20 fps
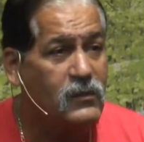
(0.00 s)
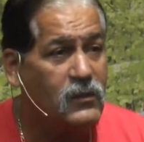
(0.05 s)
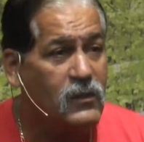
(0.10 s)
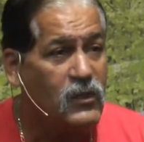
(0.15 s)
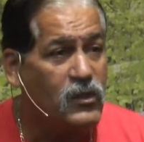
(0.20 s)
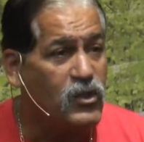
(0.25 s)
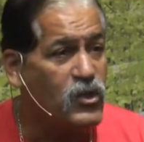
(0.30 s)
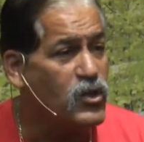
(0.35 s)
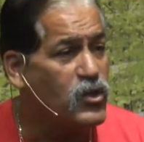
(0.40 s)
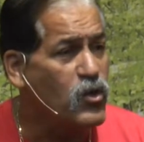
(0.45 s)

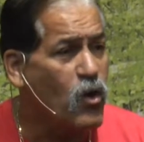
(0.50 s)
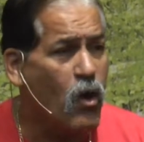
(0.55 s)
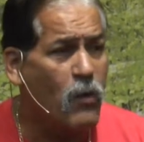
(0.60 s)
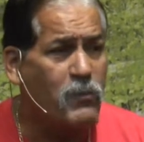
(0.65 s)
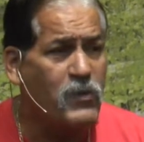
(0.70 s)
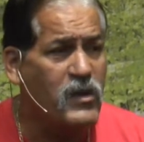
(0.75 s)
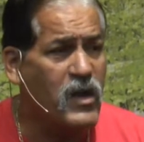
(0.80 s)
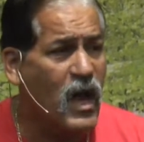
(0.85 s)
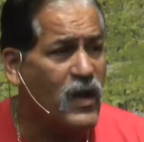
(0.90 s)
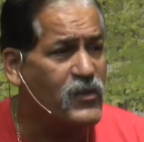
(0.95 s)
You know it
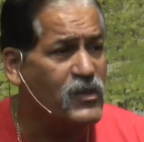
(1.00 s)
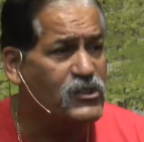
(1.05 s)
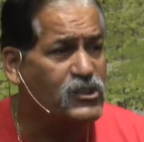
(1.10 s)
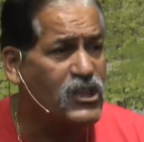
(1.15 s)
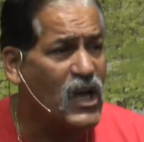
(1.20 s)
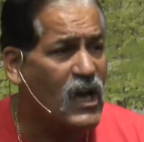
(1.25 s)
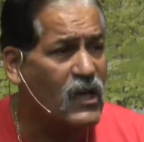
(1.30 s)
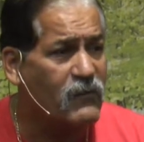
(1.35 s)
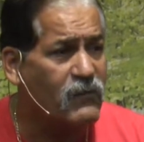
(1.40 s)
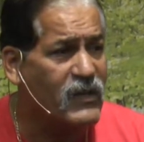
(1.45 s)
beyond the
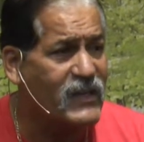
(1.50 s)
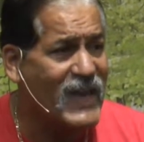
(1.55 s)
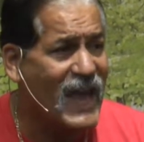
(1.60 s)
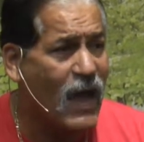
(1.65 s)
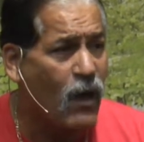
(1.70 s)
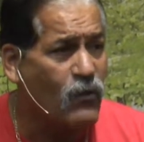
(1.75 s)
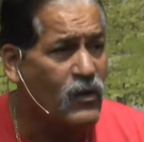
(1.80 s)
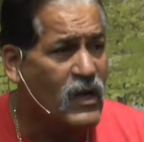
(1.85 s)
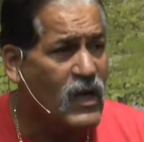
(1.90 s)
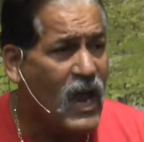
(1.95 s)
shadow of a
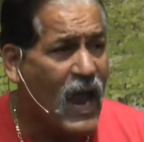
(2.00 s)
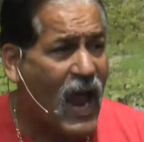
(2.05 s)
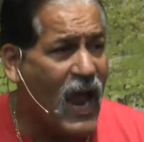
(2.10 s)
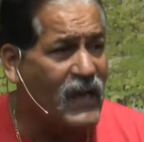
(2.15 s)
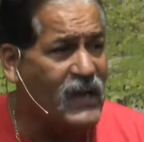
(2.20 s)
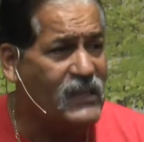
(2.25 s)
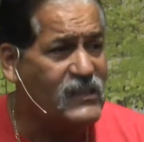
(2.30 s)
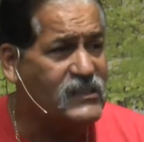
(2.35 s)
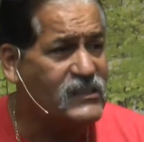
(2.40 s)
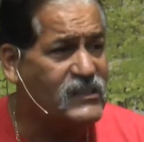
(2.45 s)
doubt. And
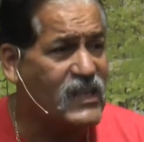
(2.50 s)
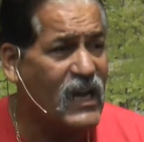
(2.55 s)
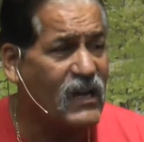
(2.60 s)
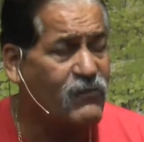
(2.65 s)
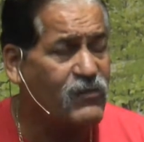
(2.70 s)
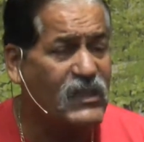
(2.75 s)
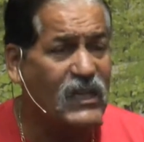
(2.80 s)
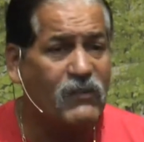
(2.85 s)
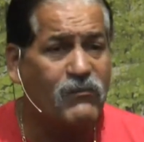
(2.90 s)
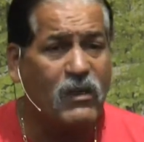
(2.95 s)
instead of
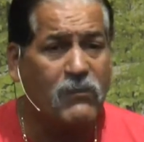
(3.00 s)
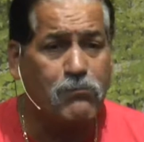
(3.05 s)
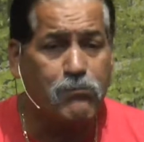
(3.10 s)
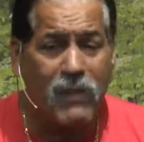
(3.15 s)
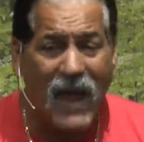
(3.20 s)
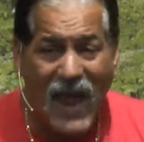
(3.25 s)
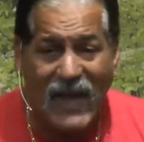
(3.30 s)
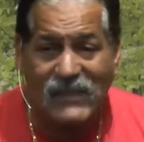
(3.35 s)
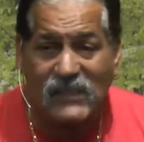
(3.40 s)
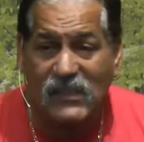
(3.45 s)
giving
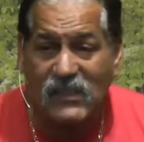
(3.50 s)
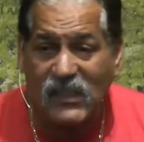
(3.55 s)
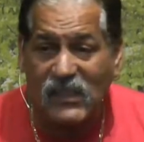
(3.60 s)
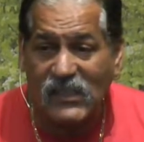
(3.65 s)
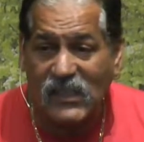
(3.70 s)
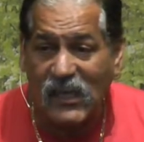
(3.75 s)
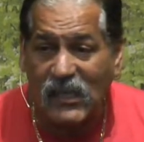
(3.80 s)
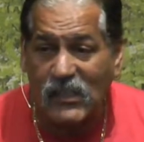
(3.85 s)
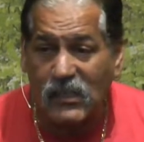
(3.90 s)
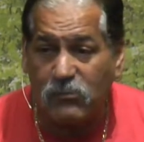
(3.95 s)
back to the
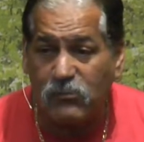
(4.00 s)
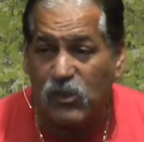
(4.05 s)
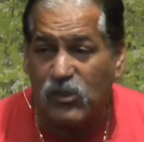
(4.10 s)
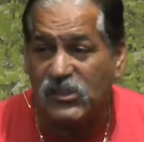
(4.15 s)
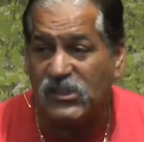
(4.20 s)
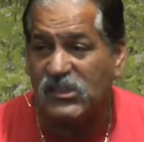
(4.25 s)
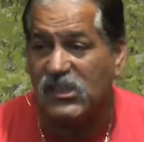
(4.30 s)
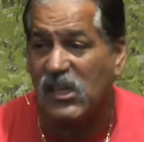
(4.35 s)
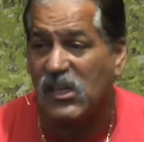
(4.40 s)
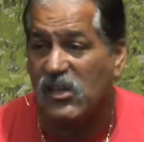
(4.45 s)
kingdom, you're
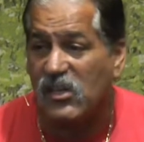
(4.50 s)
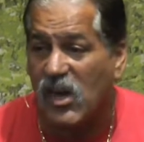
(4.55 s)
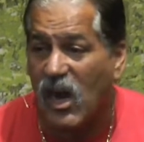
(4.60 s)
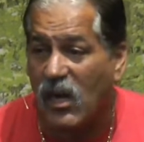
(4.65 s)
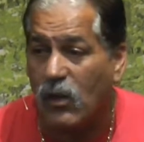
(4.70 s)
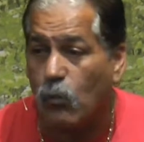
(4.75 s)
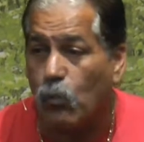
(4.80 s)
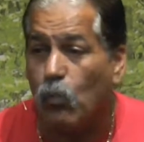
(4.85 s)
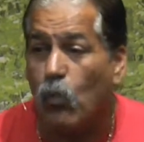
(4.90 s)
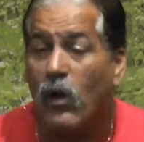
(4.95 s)
sitting on
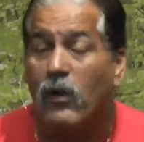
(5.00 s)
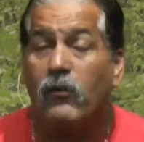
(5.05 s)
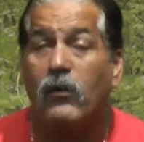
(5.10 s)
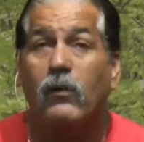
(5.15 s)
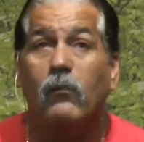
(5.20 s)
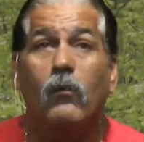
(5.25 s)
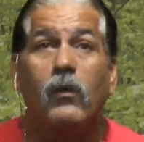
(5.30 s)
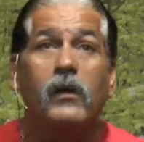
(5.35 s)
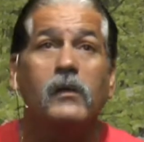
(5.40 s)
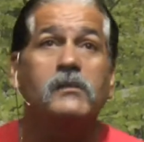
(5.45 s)
it wondering,
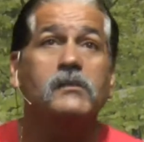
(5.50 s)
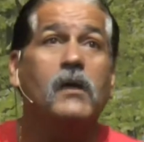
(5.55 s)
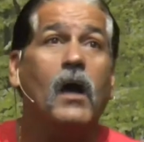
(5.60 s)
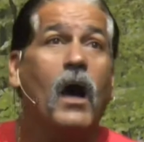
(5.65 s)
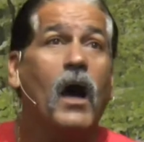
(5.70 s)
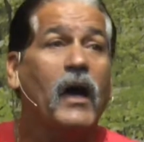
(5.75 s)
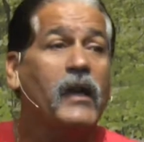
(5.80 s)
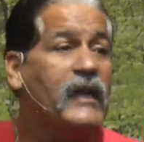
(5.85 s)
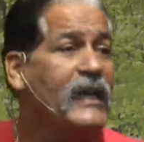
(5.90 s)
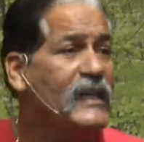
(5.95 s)
where's
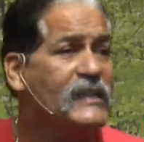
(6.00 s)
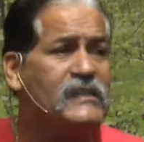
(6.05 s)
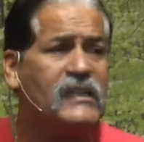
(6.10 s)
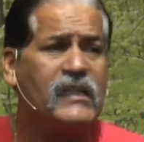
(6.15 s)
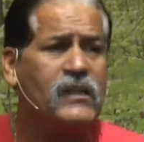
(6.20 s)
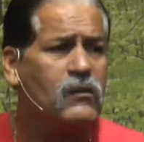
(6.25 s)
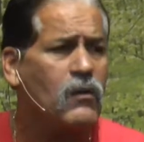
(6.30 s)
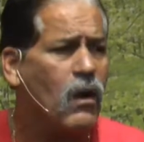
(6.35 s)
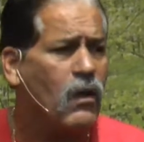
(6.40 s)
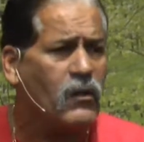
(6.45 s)
God? He's
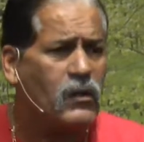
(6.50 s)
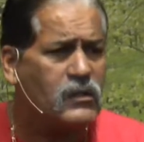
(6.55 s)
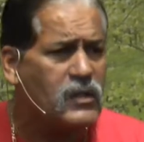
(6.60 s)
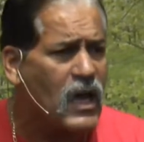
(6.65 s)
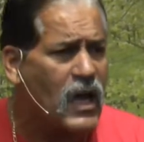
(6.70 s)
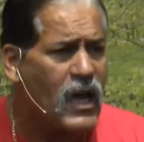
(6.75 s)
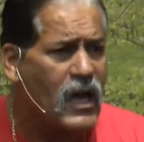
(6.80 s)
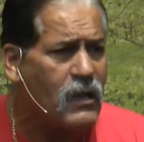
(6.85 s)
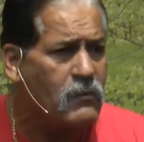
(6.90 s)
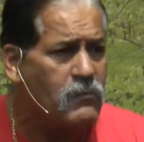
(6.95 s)
here all the
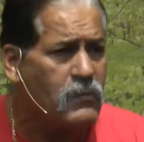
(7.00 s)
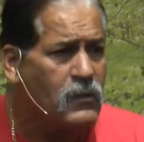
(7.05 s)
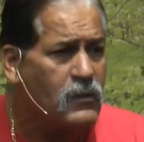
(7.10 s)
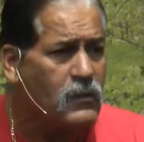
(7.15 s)
time.